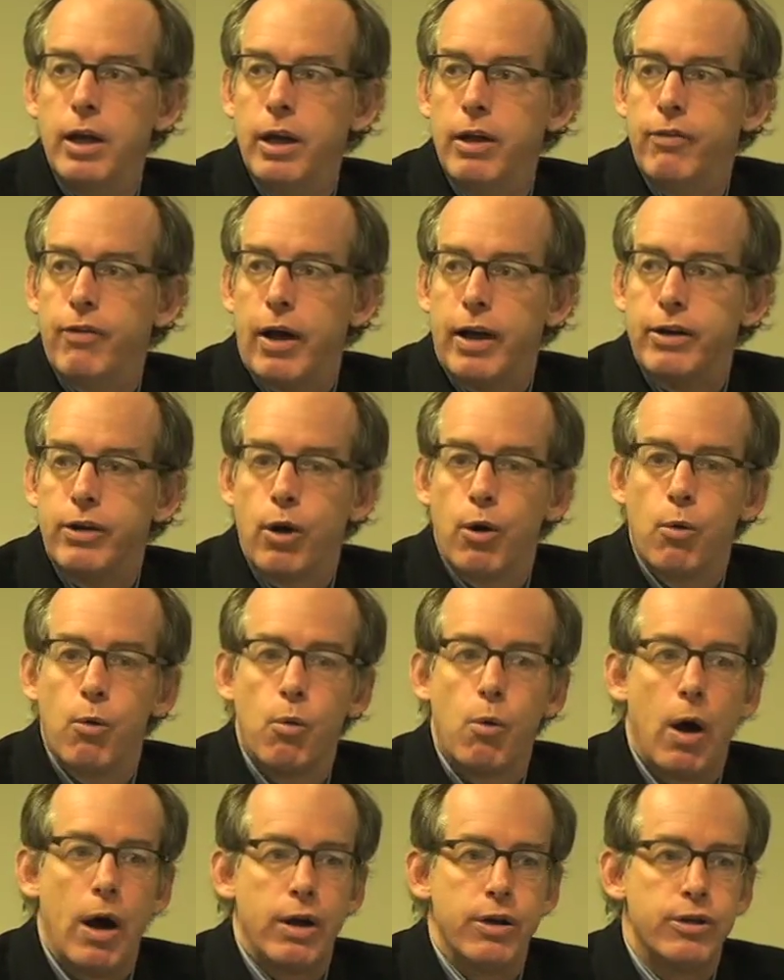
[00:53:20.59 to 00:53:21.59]
If I don't
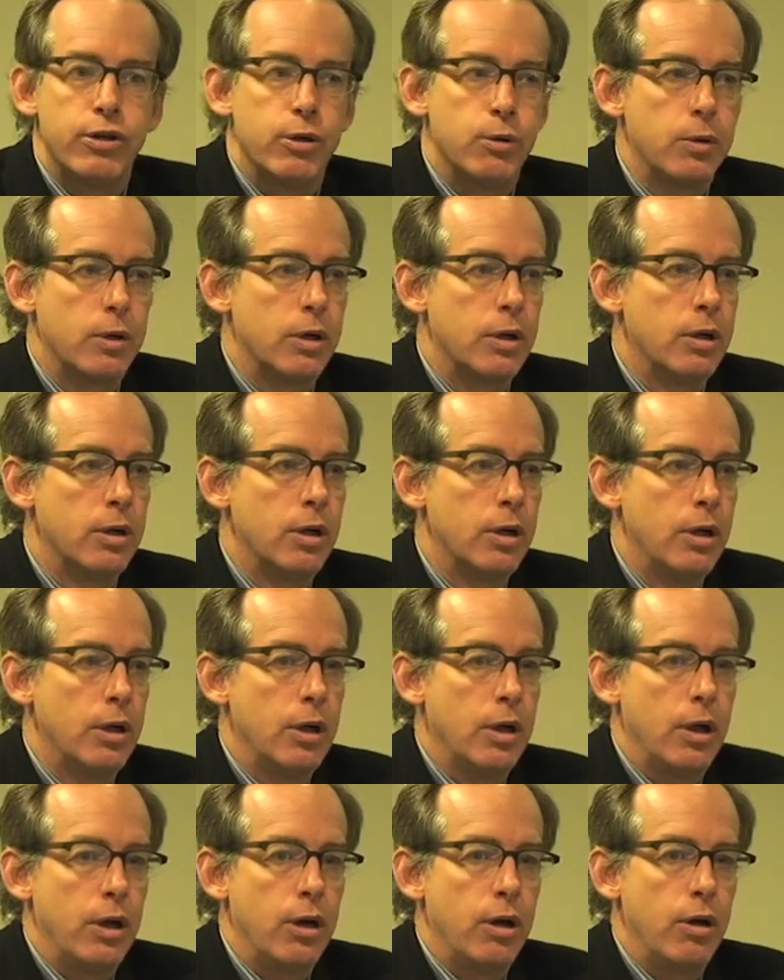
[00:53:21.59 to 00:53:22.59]
want to uh,
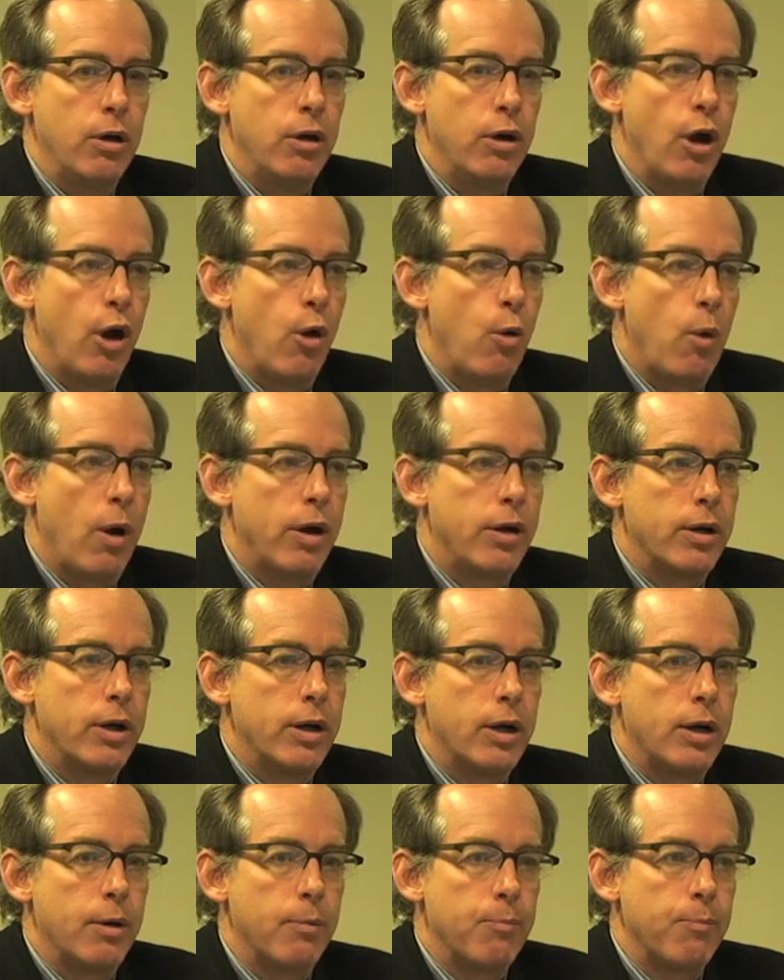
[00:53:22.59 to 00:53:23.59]
know what
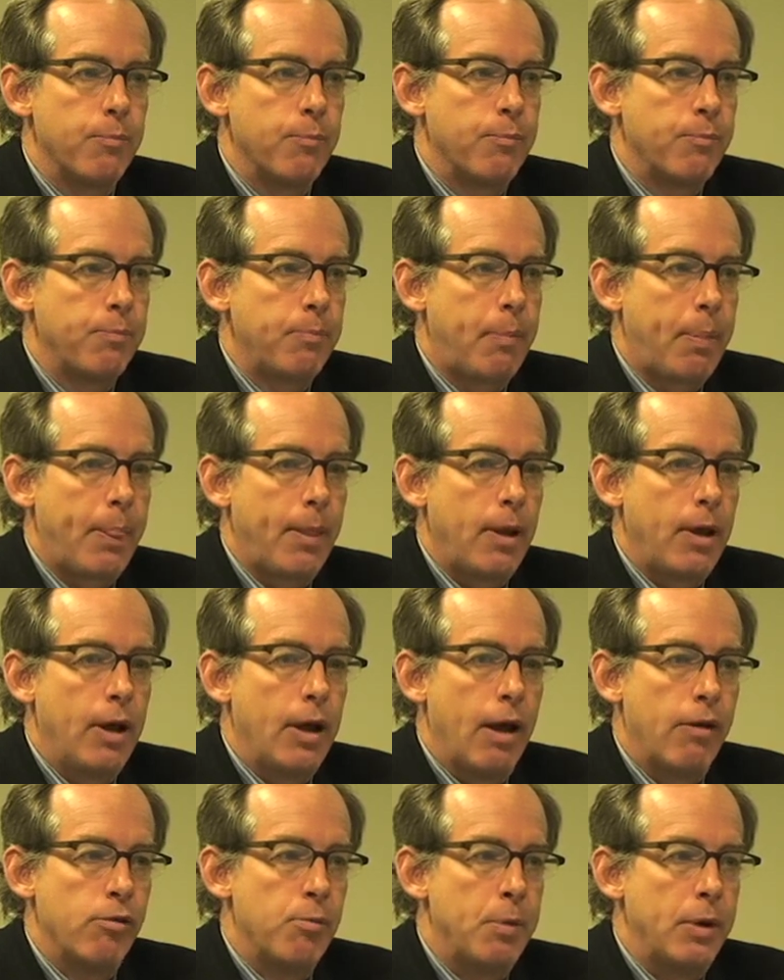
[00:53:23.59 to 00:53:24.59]
um,
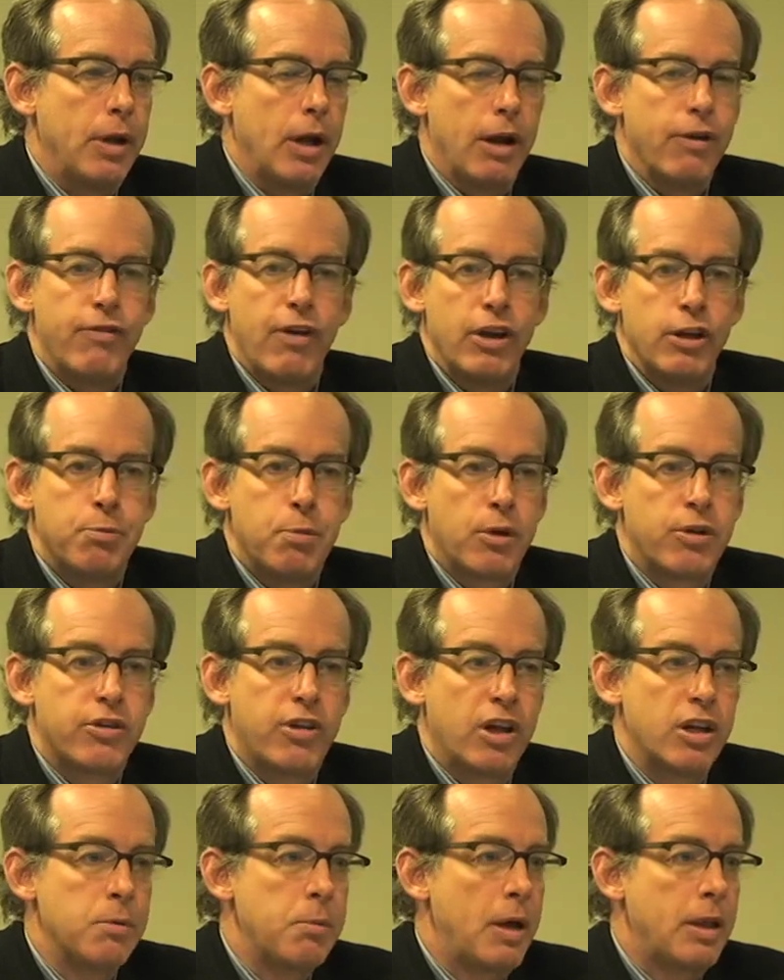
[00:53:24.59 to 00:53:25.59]
everybody on Facebook
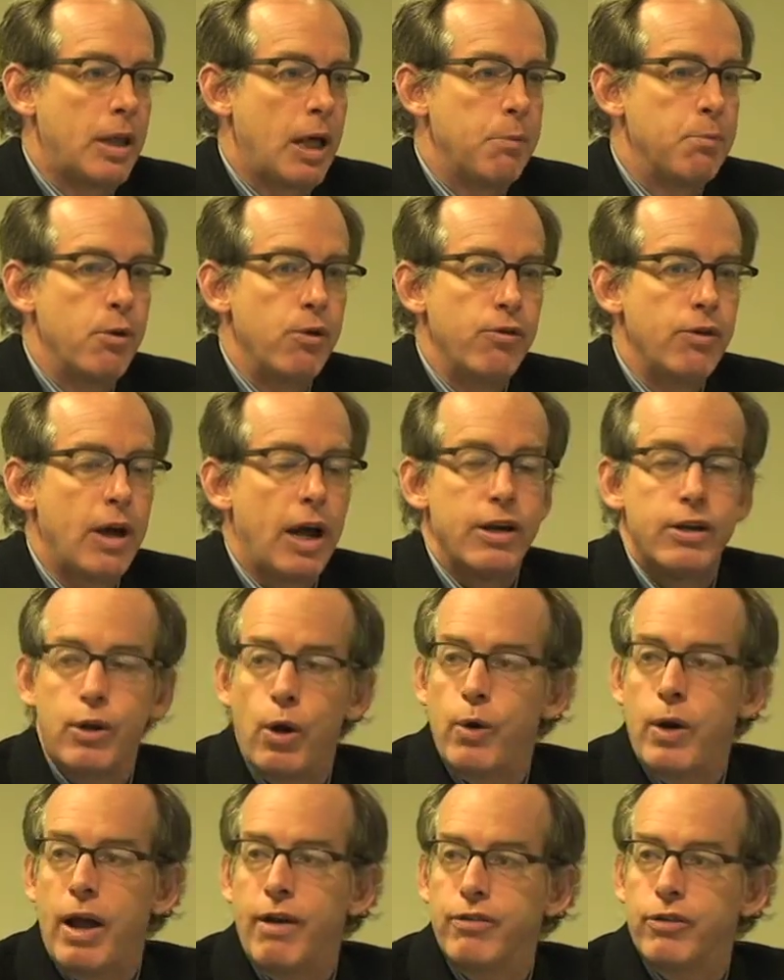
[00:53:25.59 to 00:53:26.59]
says about that movie, I
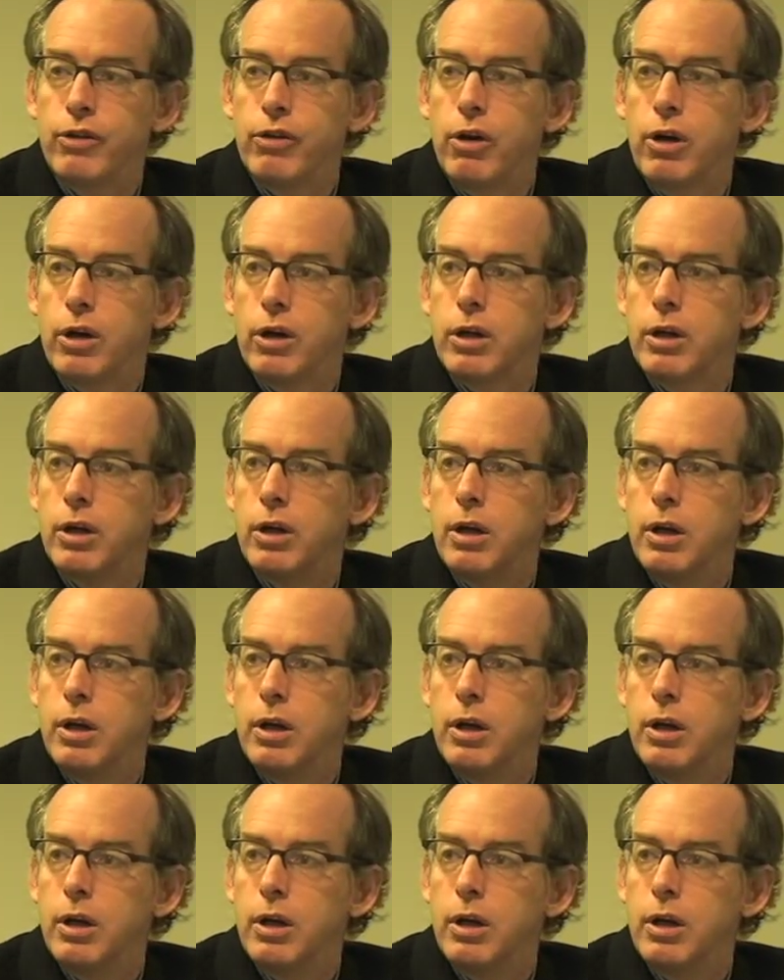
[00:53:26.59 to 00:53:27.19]
don't have to look.